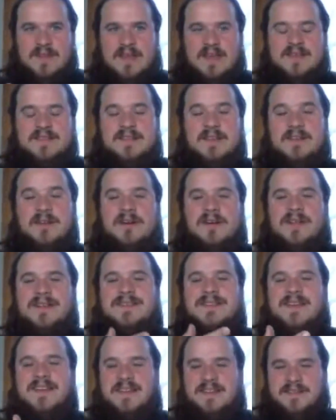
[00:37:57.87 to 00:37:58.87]
is in our
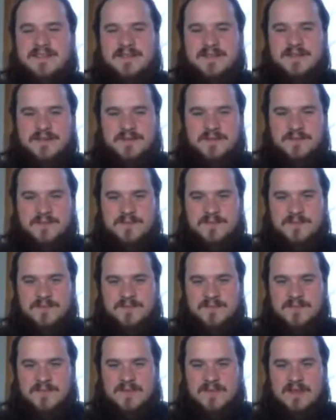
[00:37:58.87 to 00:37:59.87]
intent.
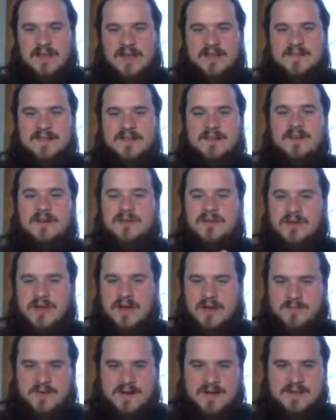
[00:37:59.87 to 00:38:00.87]
It's in our
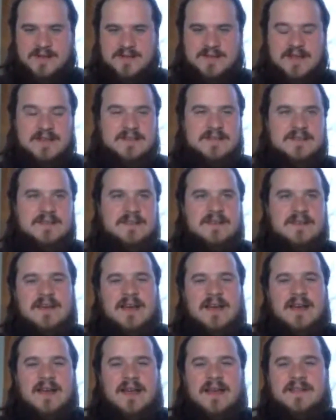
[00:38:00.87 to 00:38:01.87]
thought process.
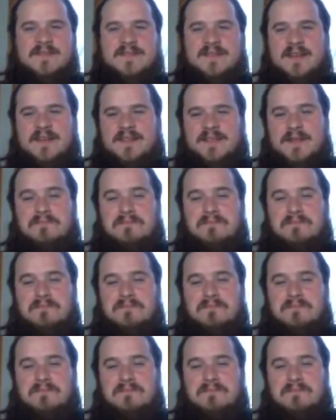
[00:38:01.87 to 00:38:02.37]
It's in the